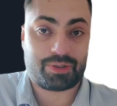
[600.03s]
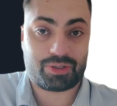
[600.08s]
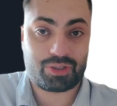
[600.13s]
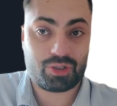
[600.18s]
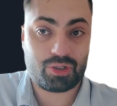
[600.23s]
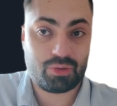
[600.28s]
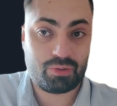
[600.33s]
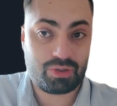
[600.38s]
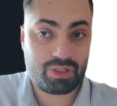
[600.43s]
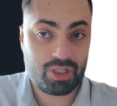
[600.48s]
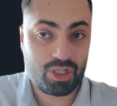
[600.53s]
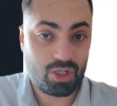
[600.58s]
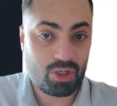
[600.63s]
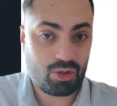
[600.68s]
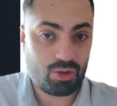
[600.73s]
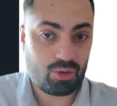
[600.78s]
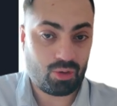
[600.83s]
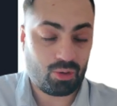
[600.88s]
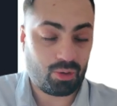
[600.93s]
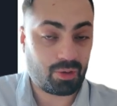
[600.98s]
your code
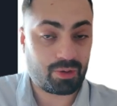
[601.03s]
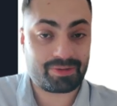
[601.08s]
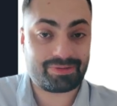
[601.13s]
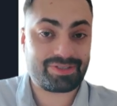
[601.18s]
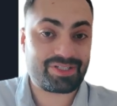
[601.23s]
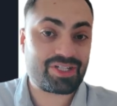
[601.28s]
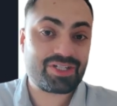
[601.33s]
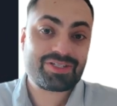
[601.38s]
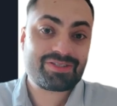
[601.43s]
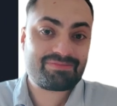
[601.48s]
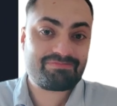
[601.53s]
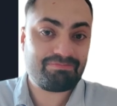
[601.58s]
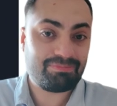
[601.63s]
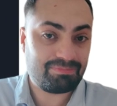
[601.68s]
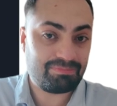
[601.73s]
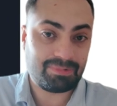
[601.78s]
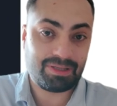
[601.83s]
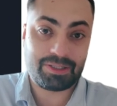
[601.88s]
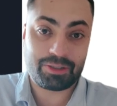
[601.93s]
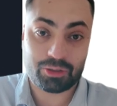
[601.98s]
or just
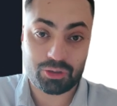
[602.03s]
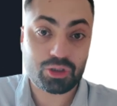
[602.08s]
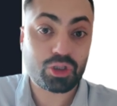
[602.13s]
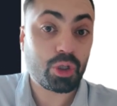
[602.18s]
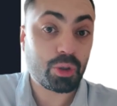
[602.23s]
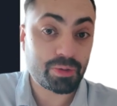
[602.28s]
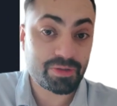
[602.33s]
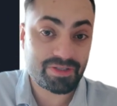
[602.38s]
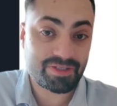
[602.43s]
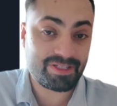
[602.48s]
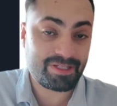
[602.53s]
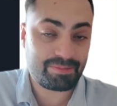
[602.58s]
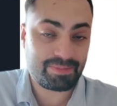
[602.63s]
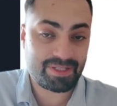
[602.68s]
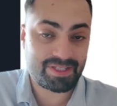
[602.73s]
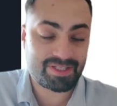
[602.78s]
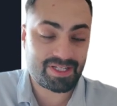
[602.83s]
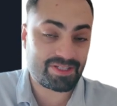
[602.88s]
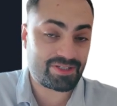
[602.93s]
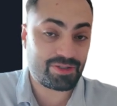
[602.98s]
little code
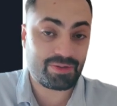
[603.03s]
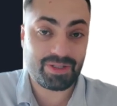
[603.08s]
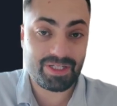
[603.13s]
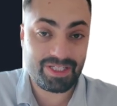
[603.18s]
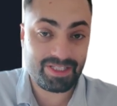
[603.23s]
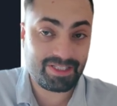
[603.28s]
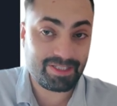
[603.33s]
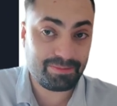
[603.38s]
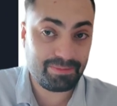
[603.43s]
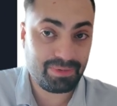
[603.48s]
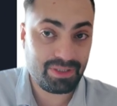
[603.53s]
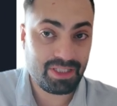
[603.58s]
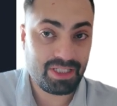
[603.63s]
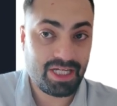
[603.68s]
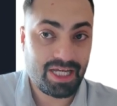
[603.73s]
snippets as you need them,